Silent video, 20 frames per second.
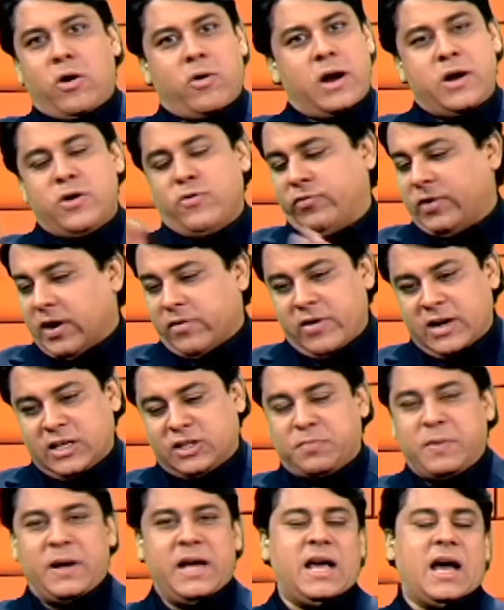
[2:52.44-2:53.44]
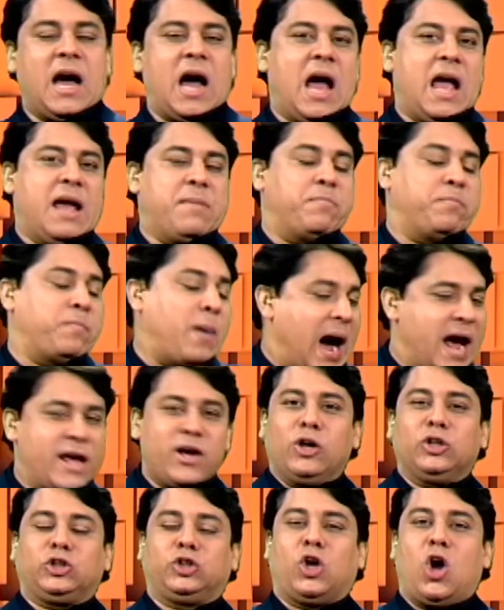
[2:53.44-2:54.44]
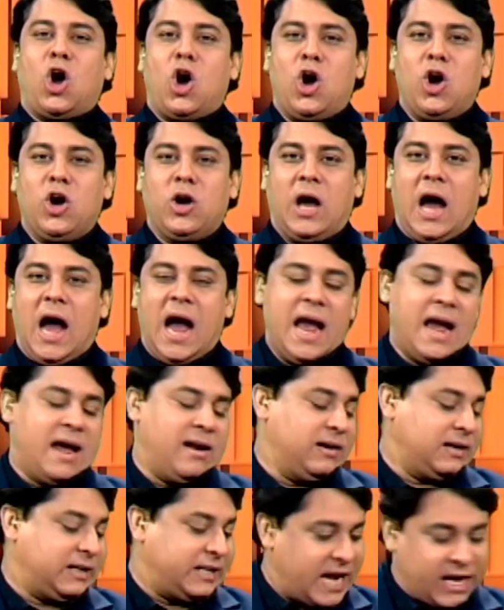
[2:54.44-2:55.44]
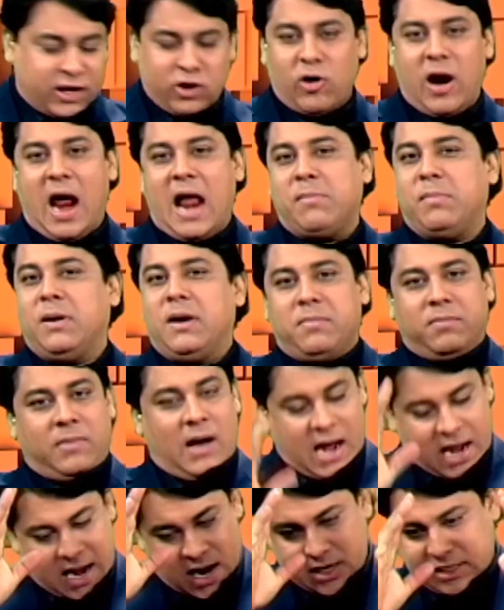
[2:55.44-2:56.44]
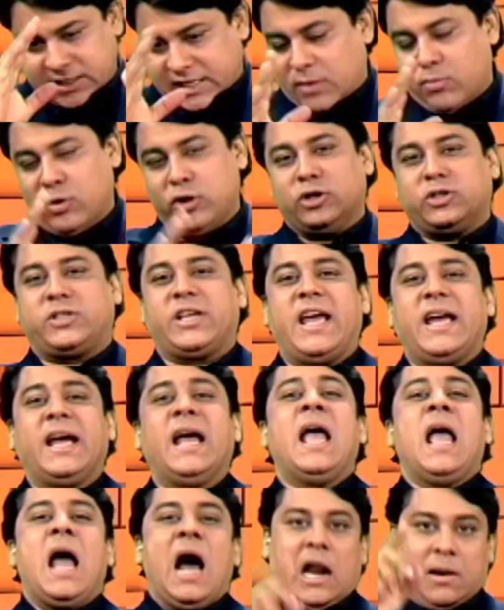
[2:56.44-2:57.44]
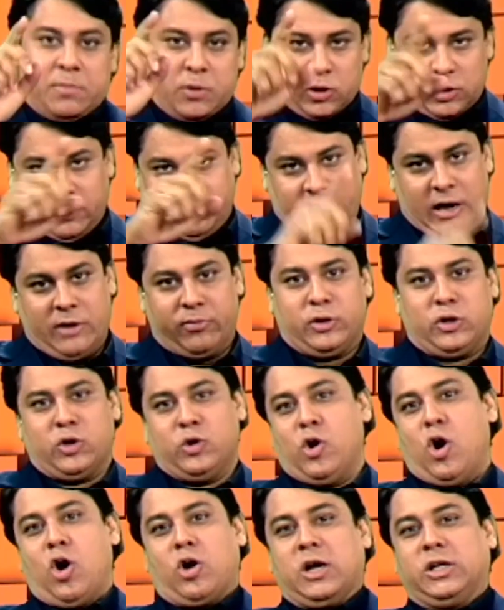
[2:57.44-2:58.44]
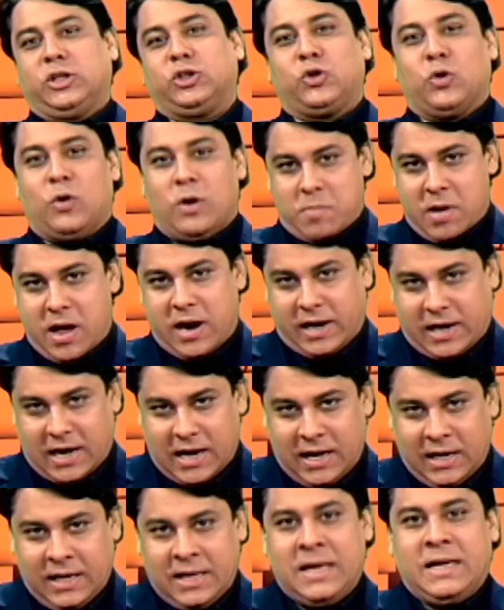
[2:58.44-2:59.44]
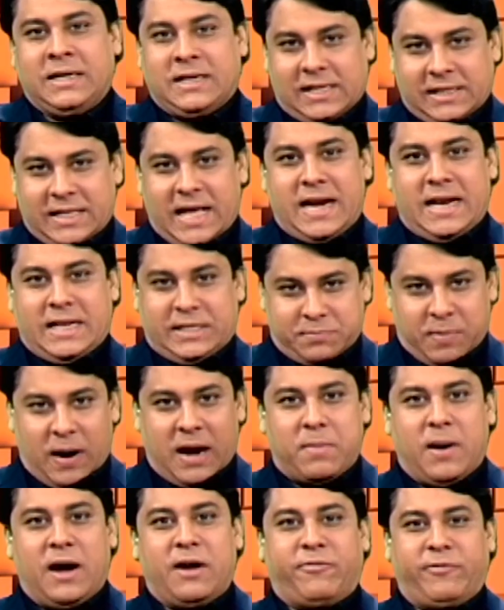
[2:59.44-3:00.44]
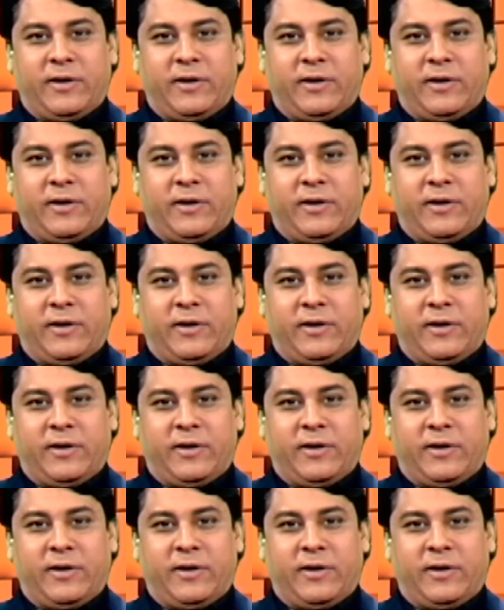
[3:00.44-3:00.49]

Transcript: all right, you convinced me. I buy your song. I'll take your album. I understand what you're saying. I'll be on the flight with you in August to America. Till then, it's bye-bye,